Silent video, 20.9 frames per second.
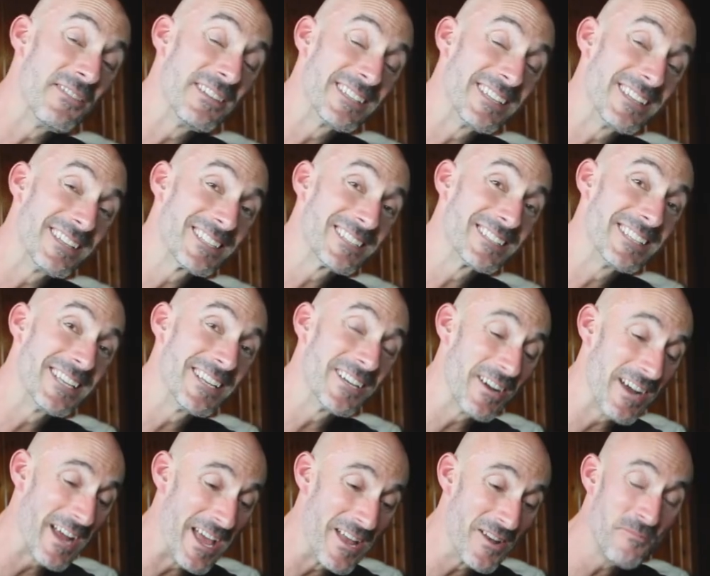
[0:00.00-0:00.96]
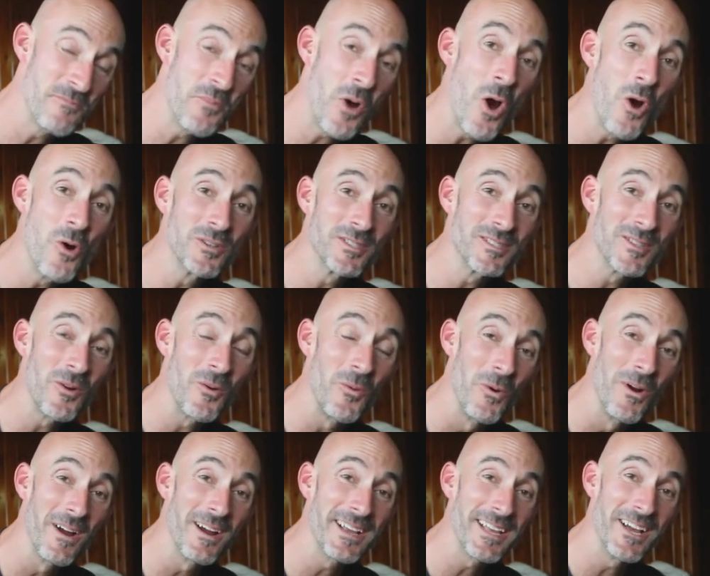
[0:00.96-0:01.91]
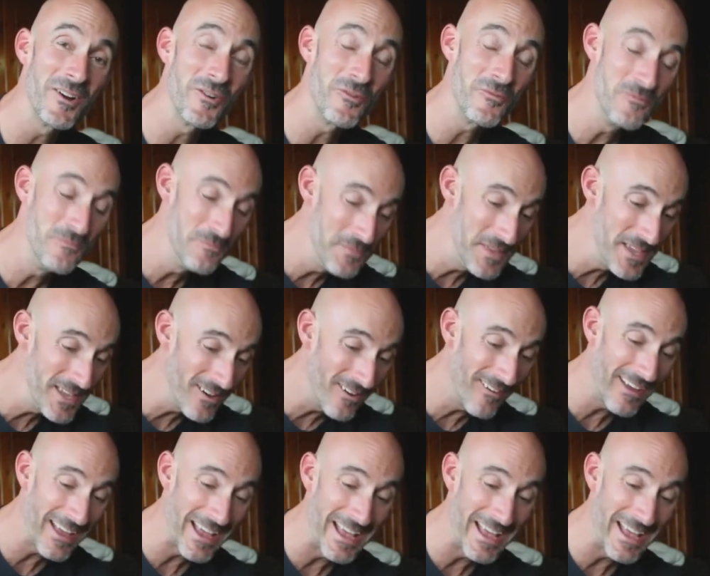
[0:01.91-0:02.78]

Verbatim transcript: dive into this dinner and post-workout meal,